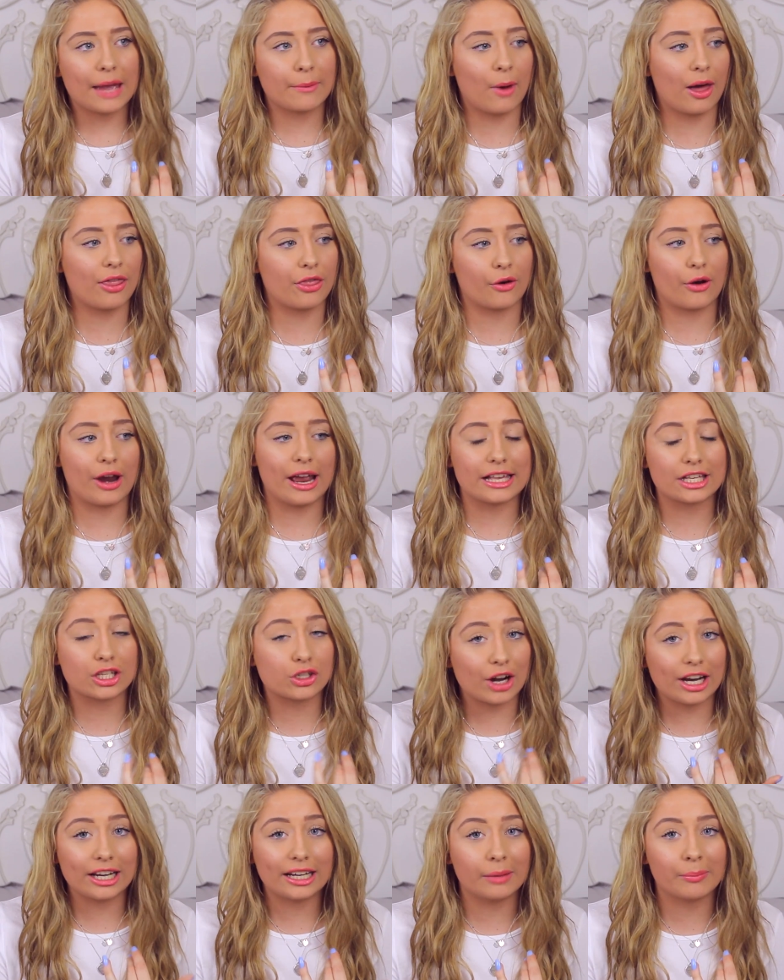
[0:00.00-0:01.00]
whether it's
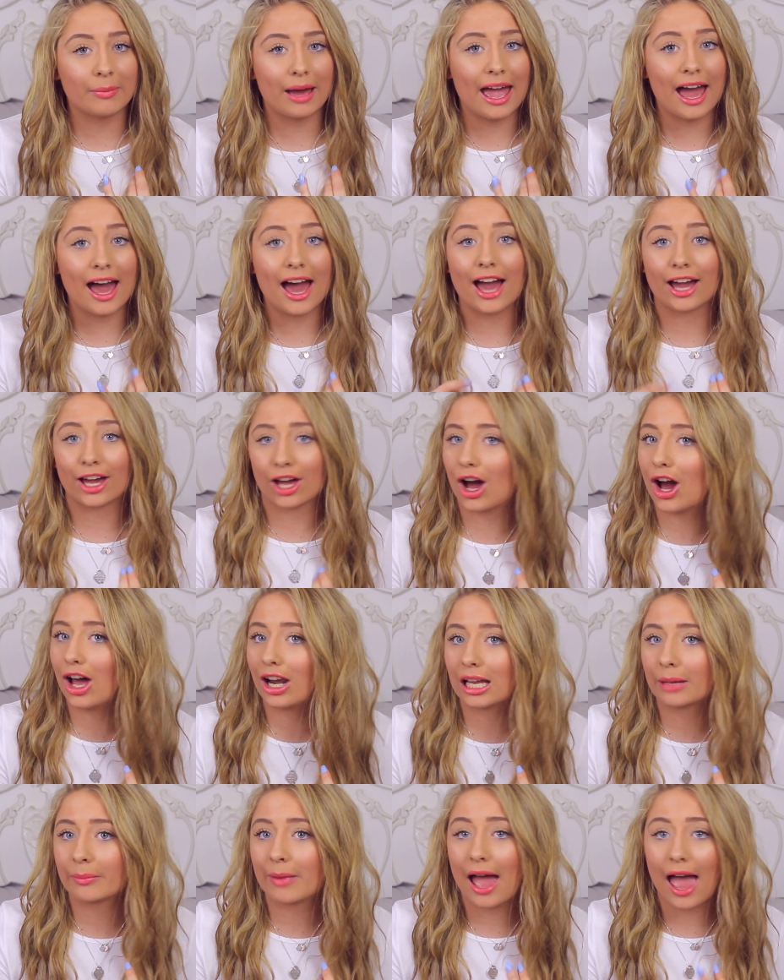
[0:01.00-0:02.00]
straightening my hair,
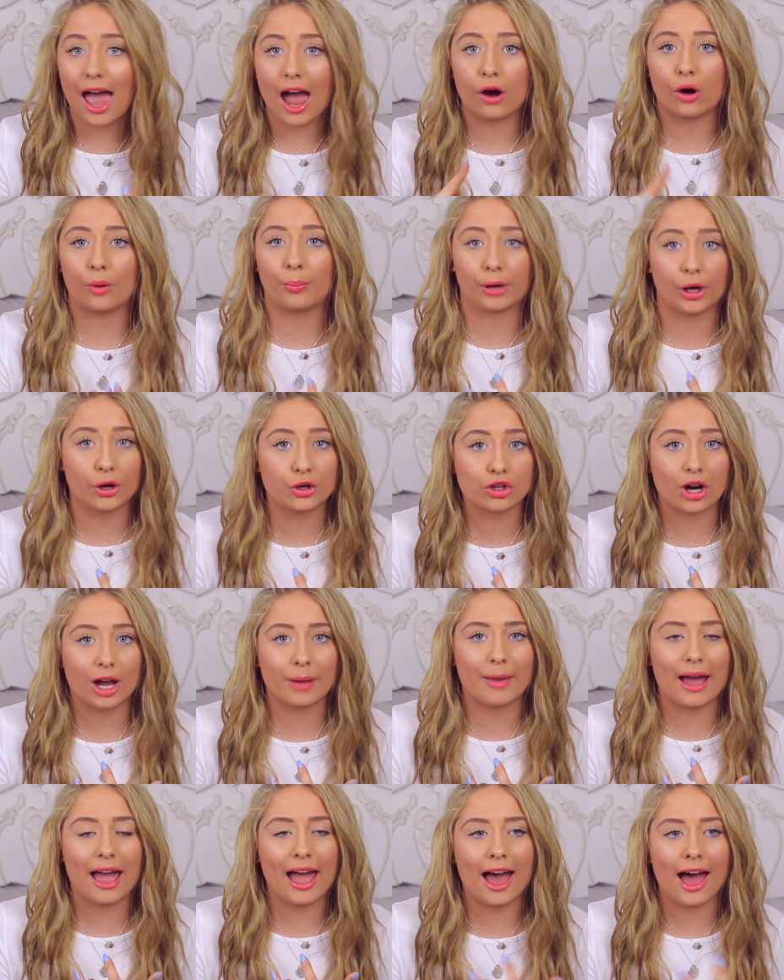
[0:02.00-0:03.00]
curling my hair or blow
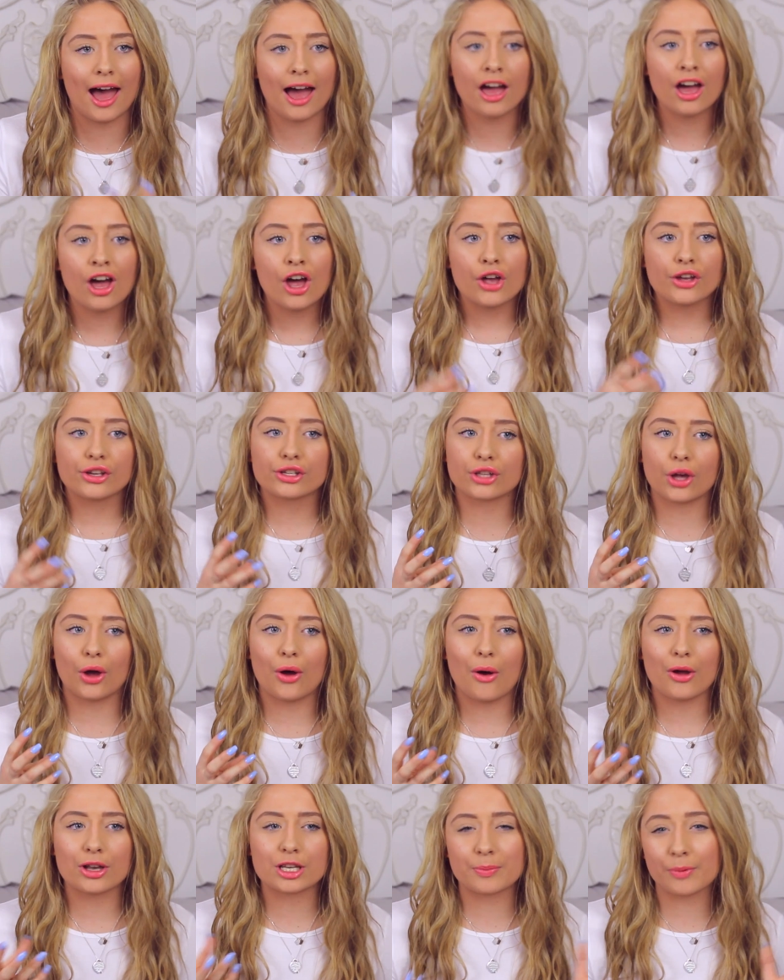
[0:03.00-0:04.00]
drying my hair.
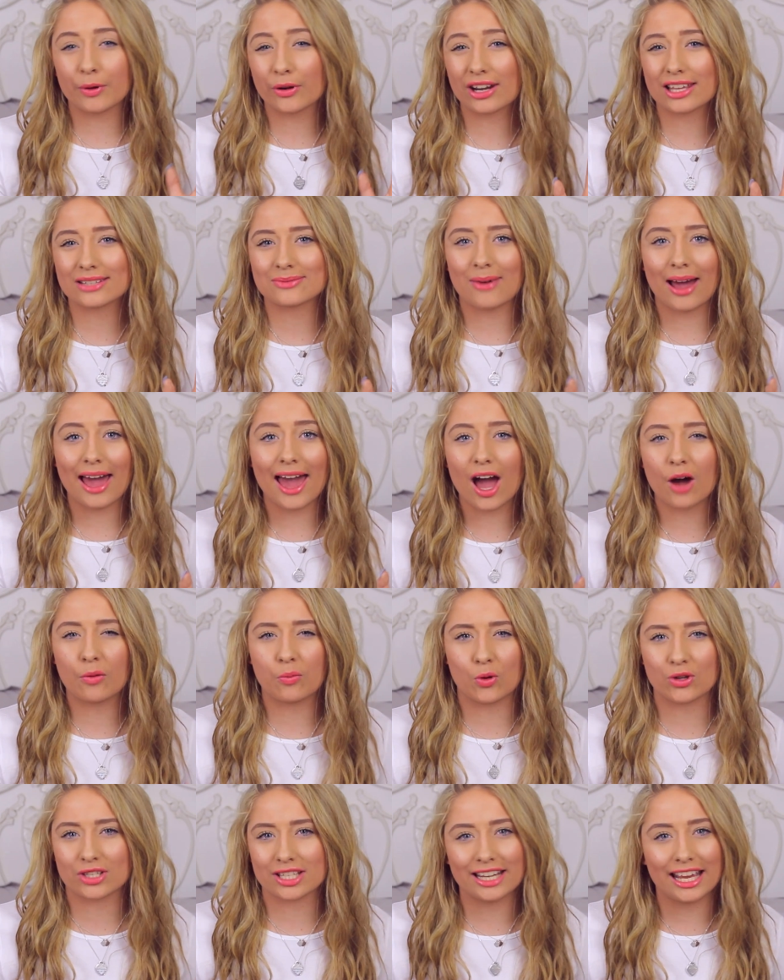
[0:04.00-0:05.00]
So to be honest, my
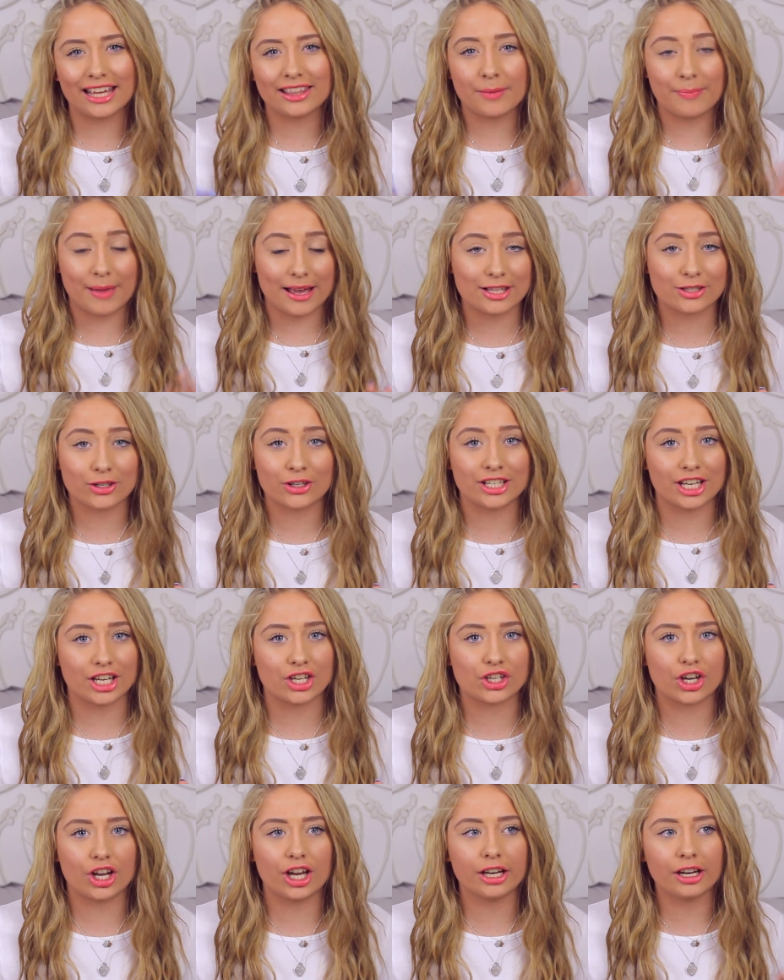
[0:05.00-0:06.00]
hair wasn't in the best
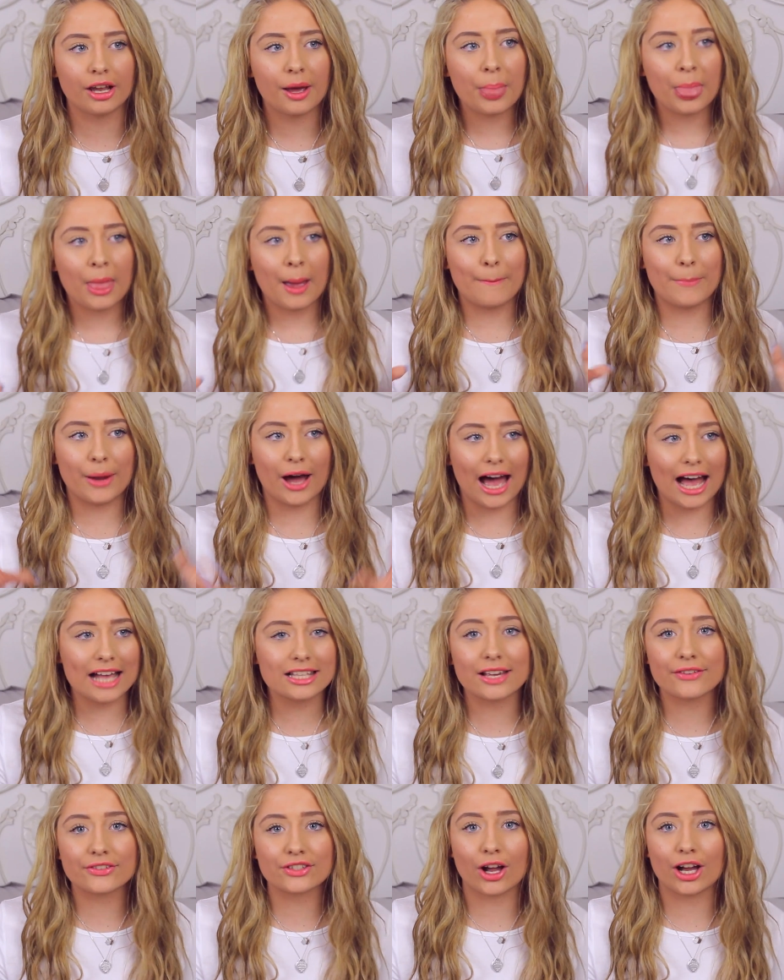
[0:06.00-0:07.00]
condition but
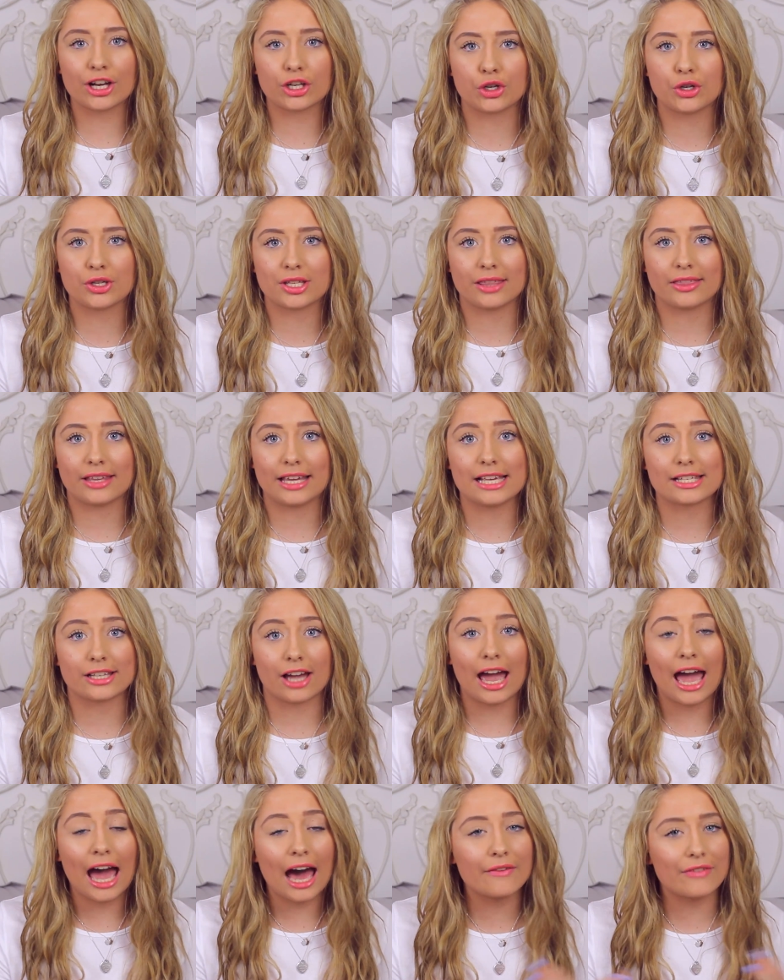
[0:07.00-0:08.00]
as I've started using these,
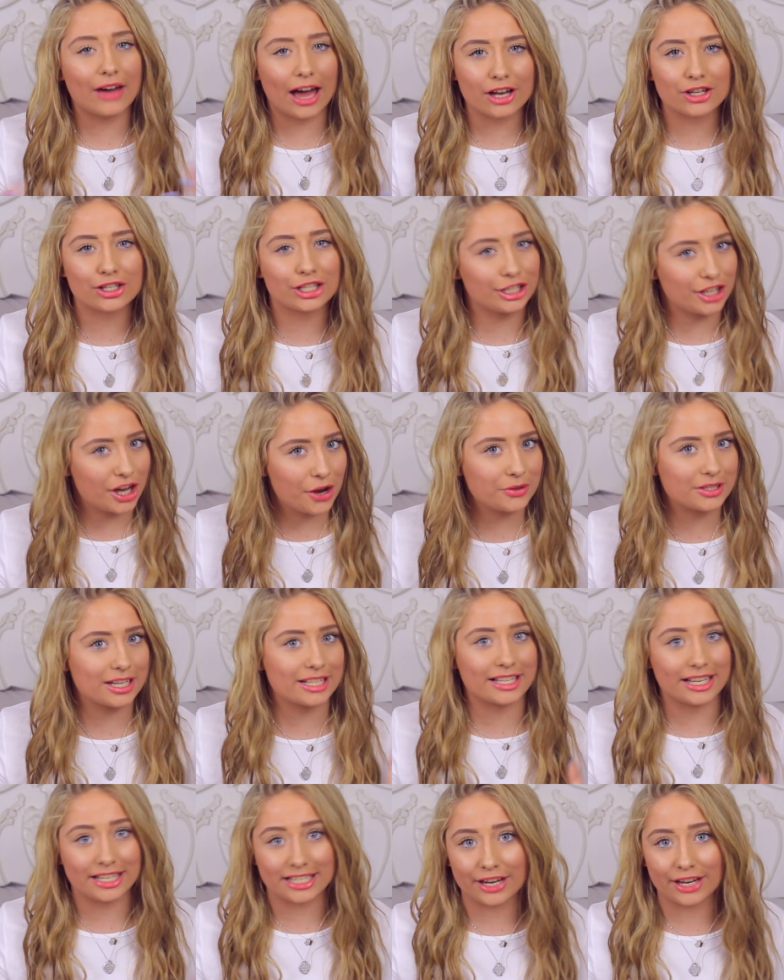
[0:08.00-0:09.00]
I have actually noticed a